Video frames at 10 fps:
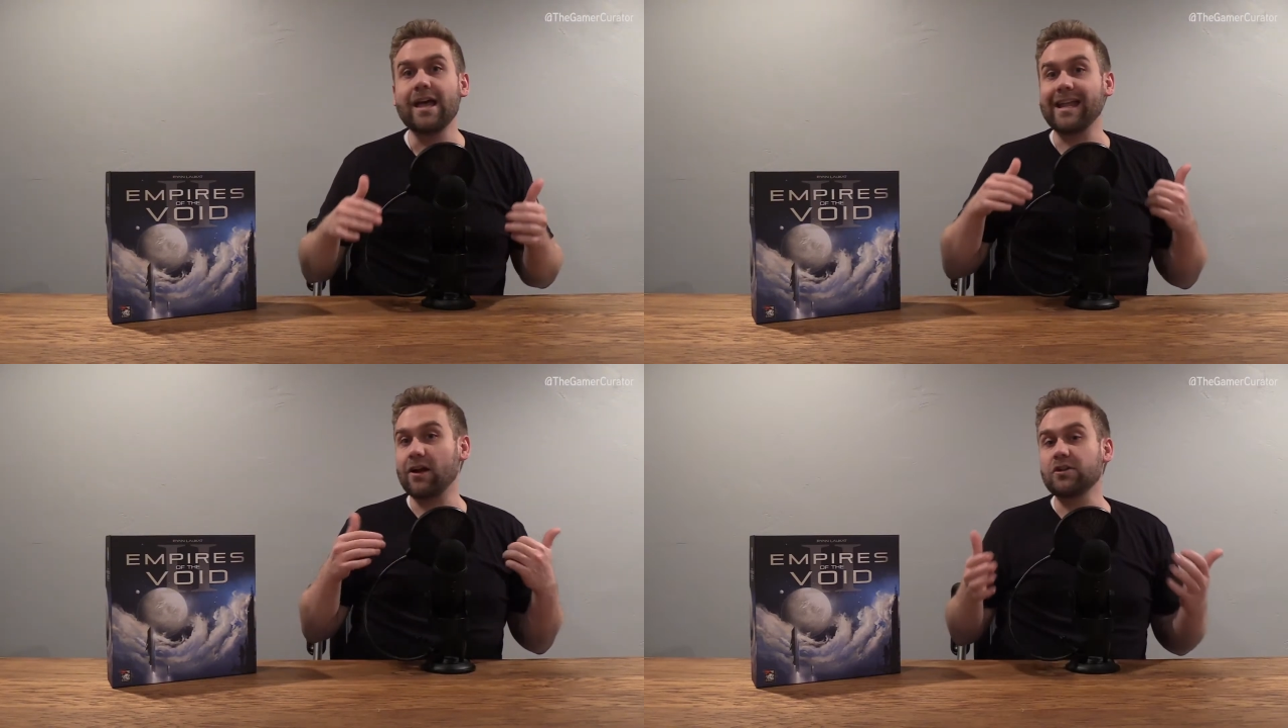
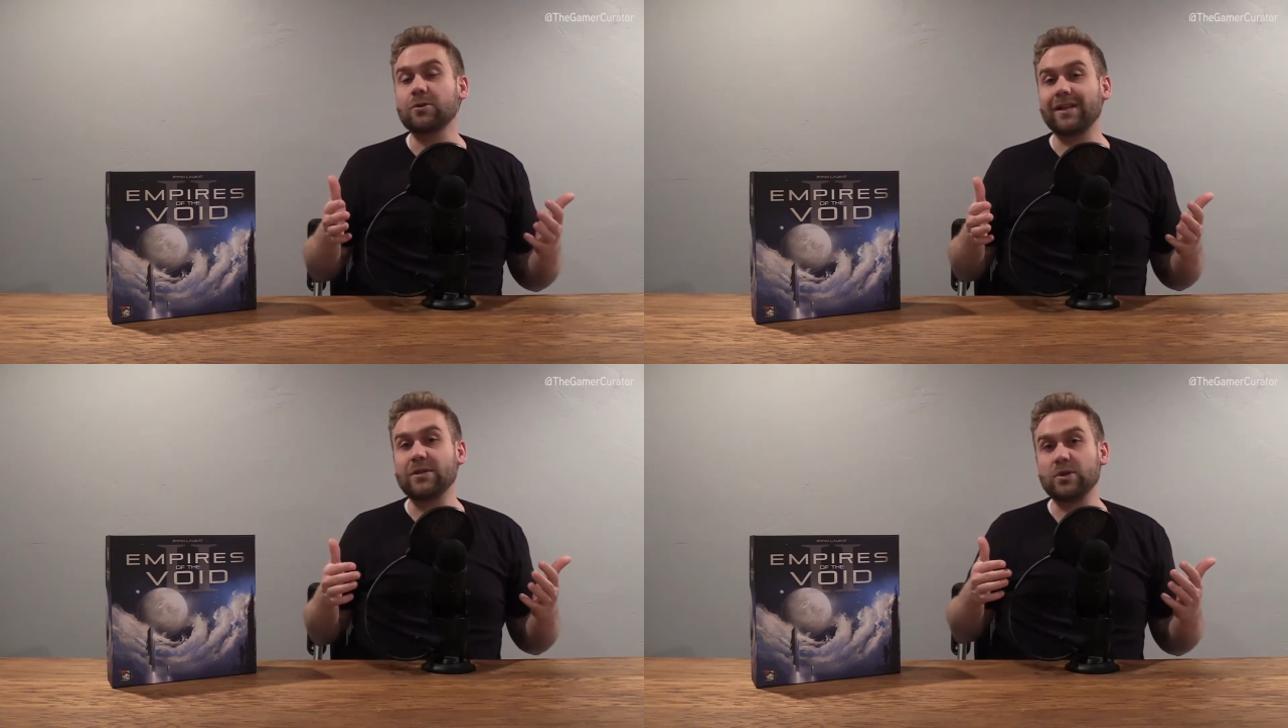It
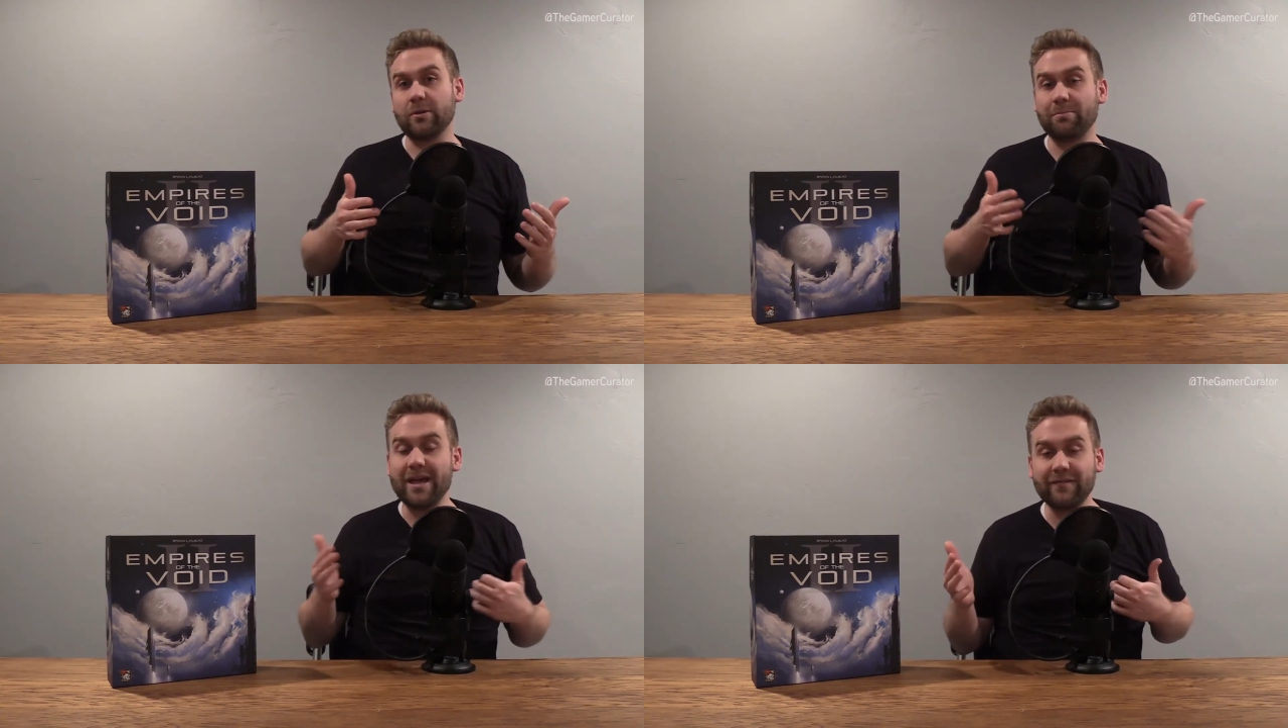also allows you
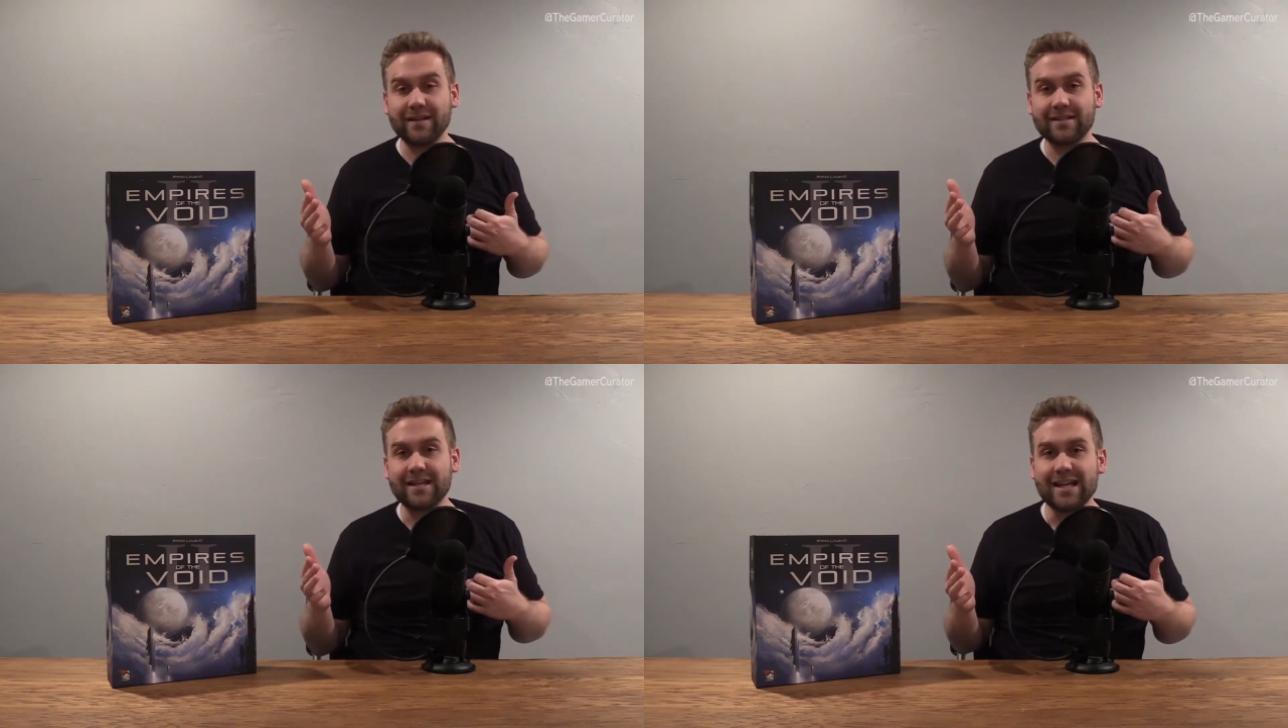to
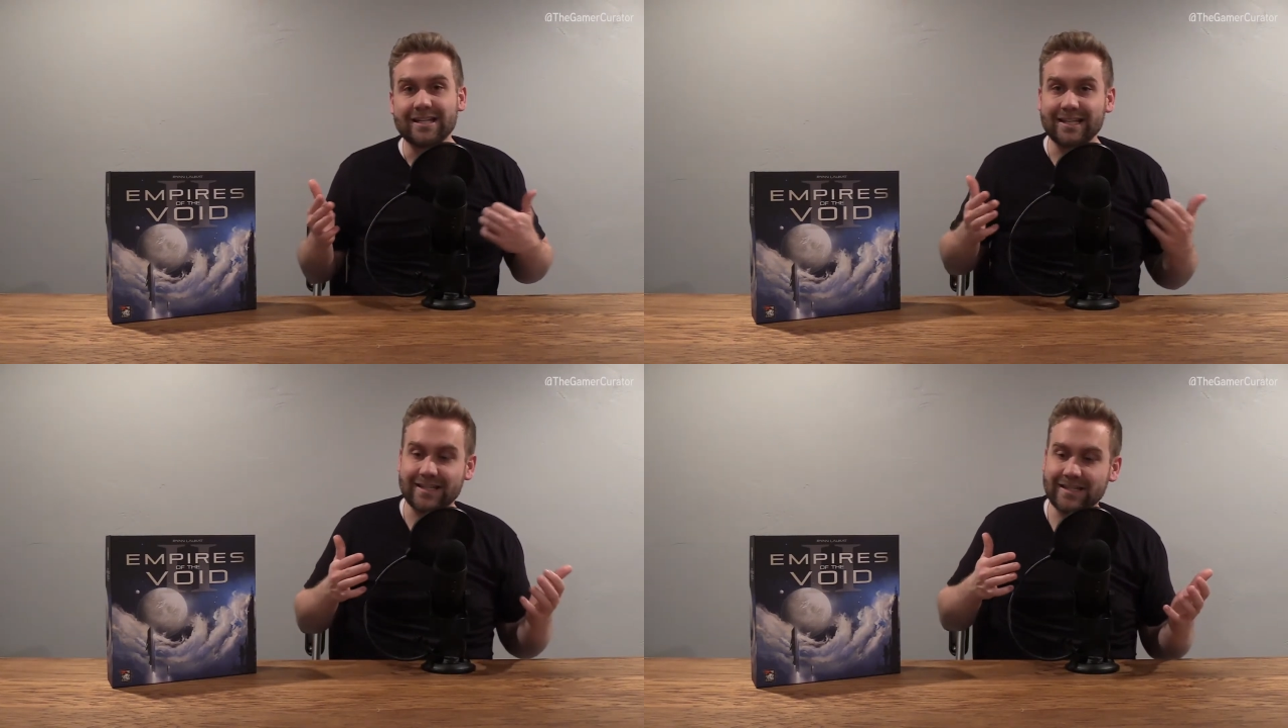pivot
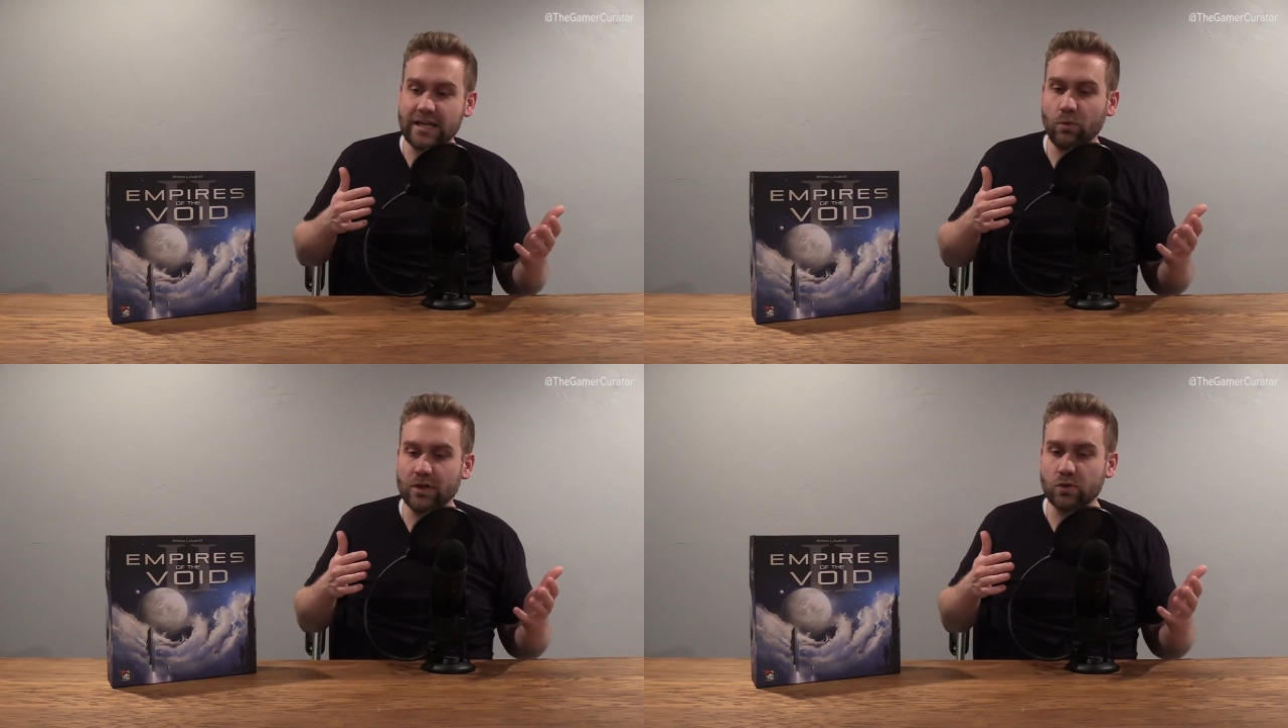to
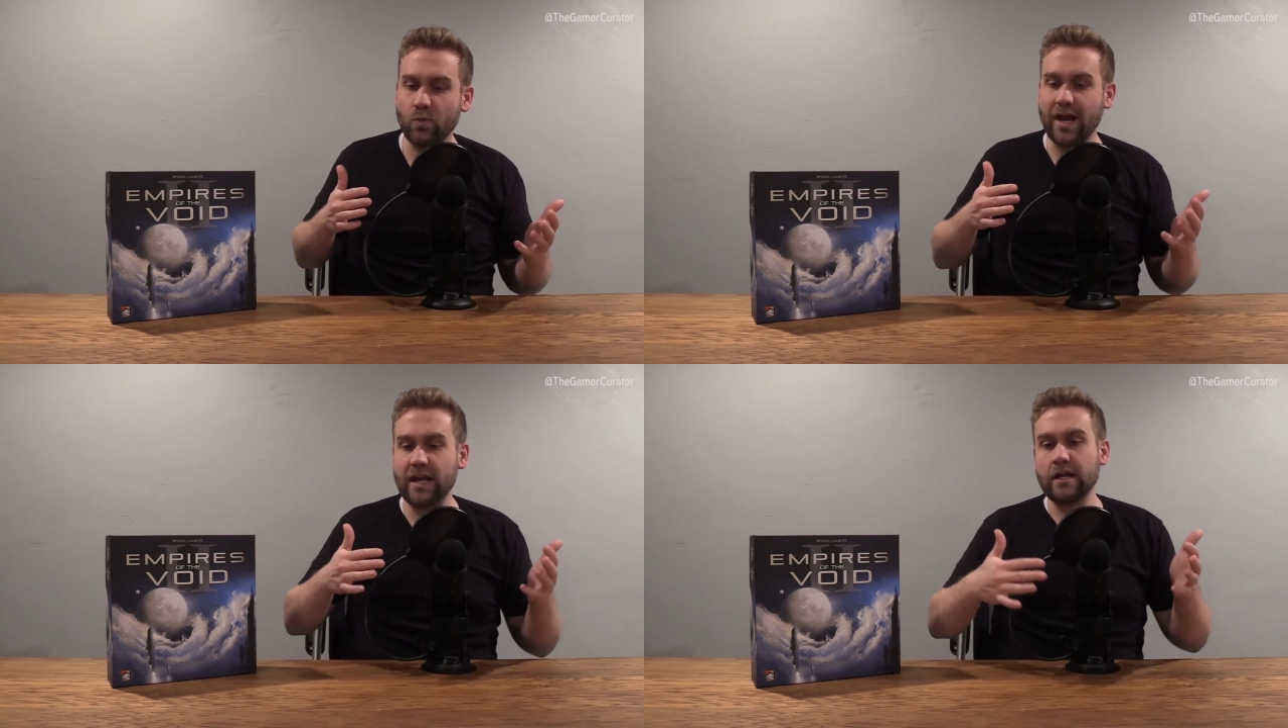see which
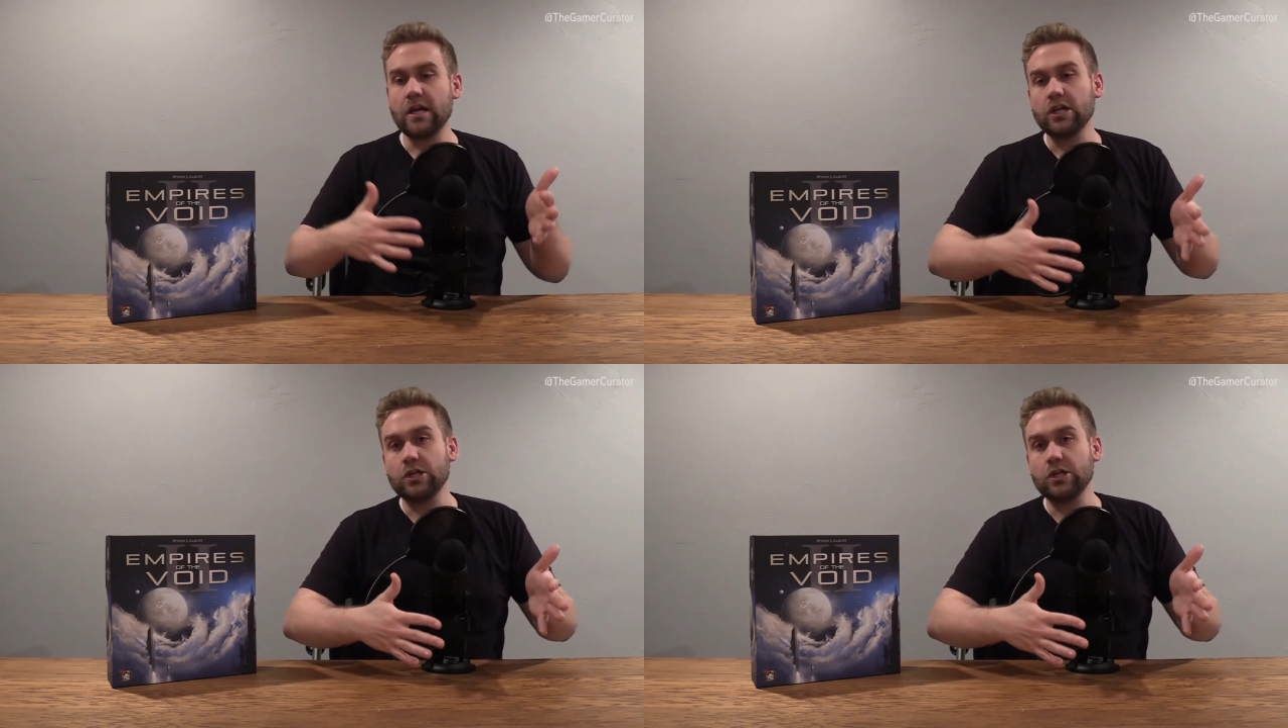way